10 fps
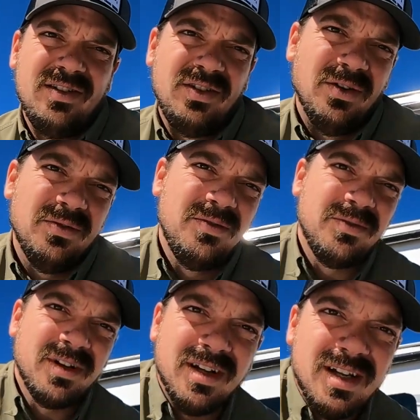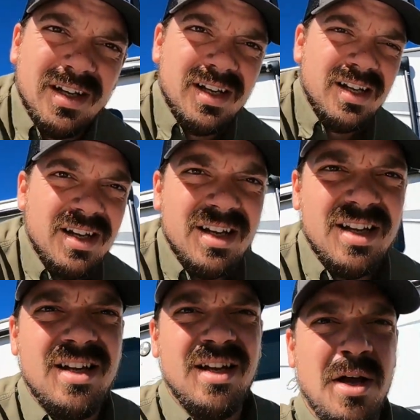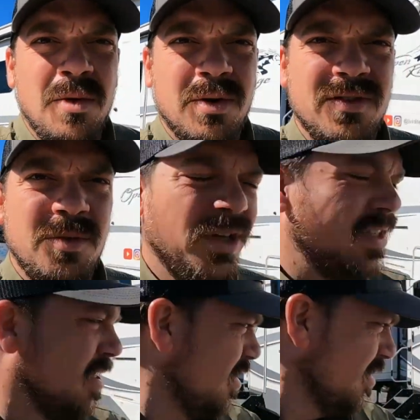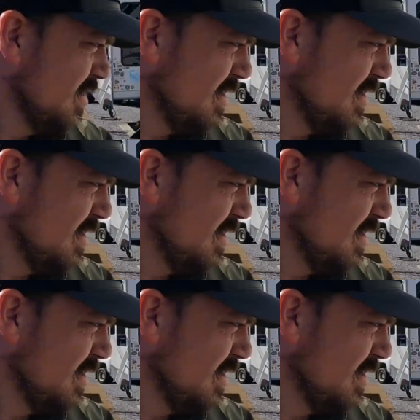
So we're gonna replace it.